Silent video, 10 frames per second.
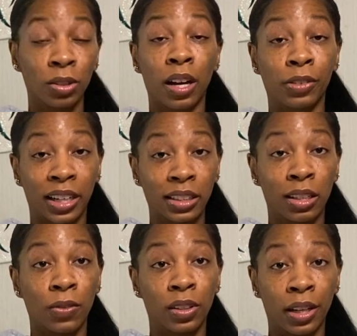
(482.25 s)
Have great
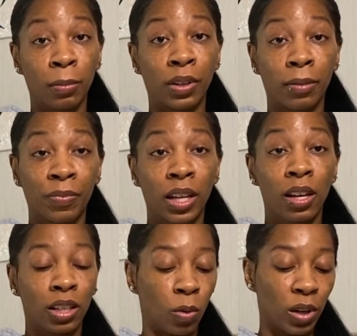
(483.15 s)
stuff on there, but
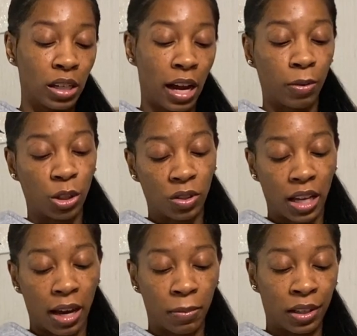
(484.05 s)
one day I would use
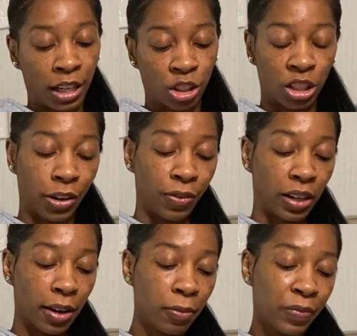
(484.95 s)
that, but that's just there for
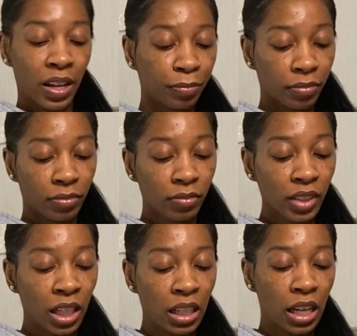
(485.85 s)
now.
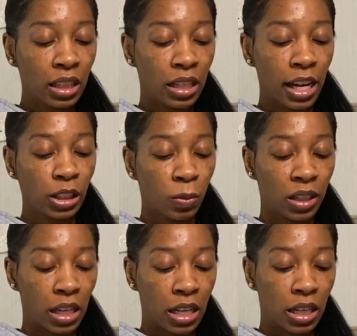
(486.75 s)
And then the next one
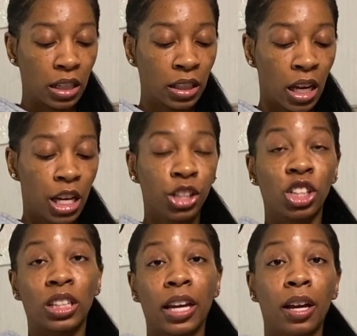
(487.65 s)
is
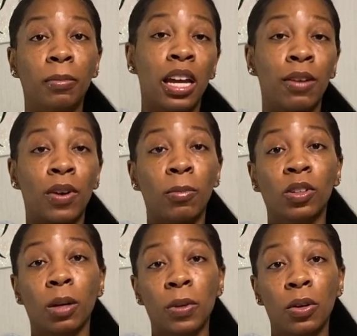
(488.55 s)
Shazam. If I'm on a
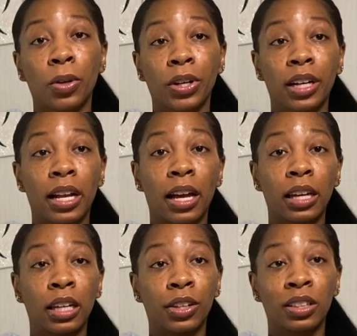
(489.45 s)
computer and I
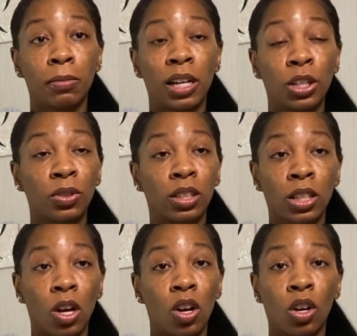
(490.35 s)
hear somebody use a
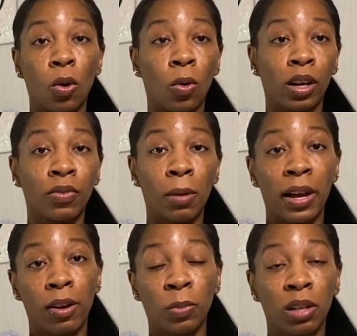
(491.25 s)
song, or if I'm
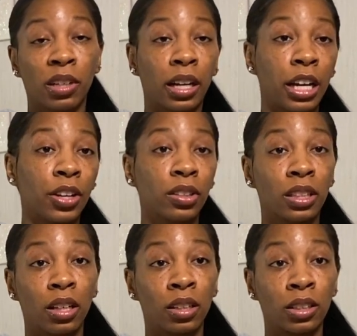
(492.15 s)
out in public and I hear
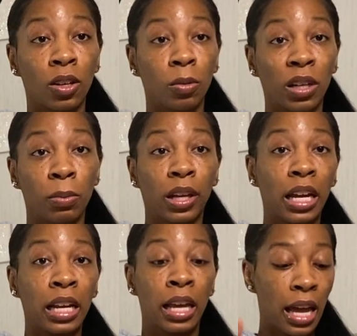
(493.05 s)
a song being
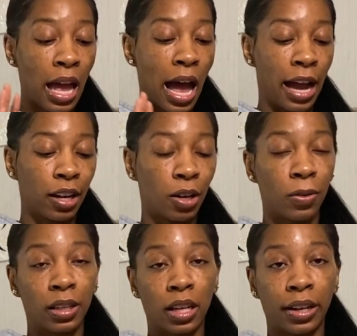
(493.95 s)
played, I could go
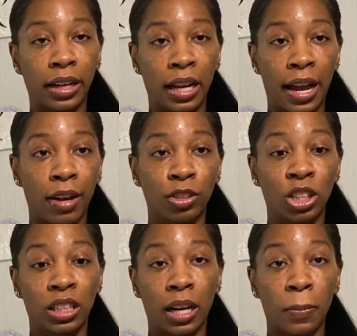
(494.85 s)
in there and have
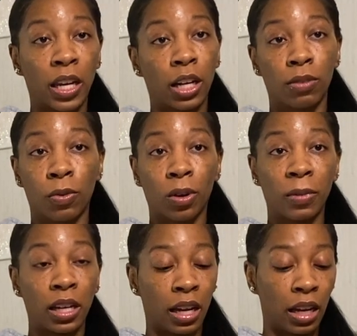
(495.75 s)
Shazam pick it up for
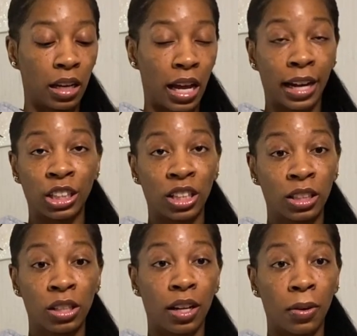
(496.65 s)
me, and I could
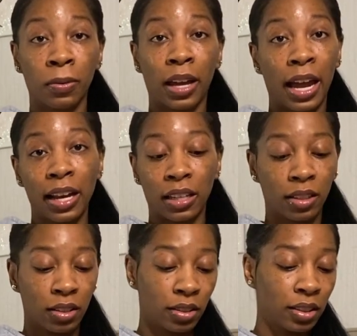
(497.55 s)
just, you know, add
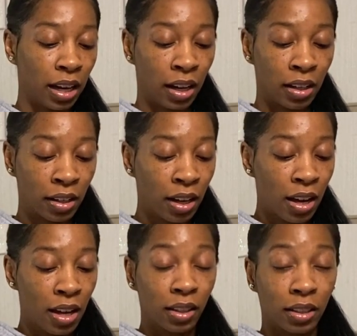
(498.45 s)
it. And
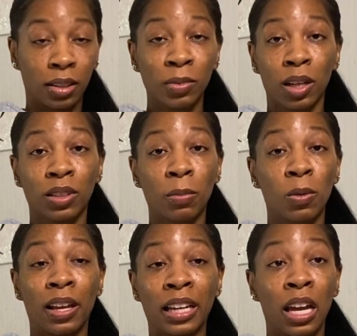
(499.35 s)
sometimes I'd be
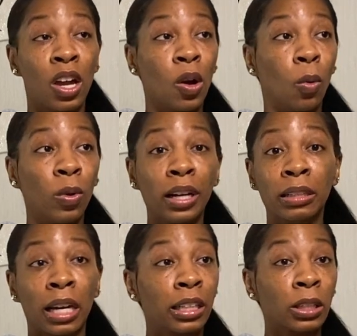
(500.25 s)
like, what
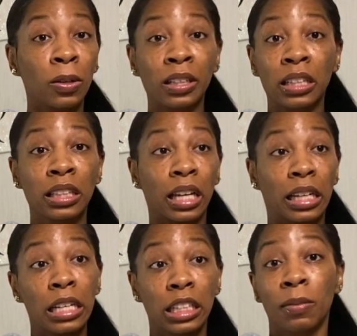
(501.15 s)
kind of song is this? Like,
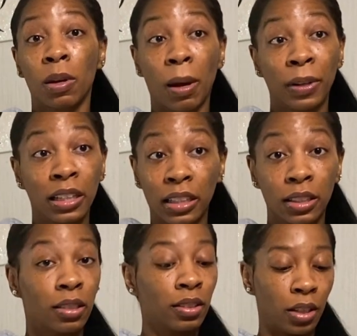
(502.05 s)
it needs to be on my playlist.
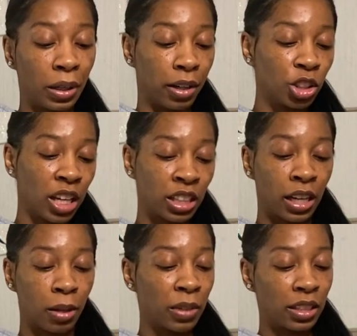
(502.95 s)
So yeah,
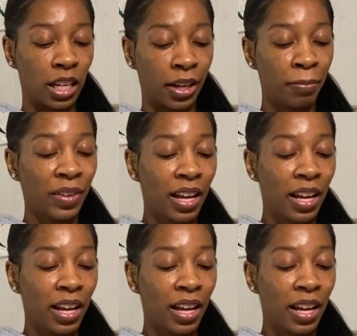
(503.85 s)
Shazam, that's there.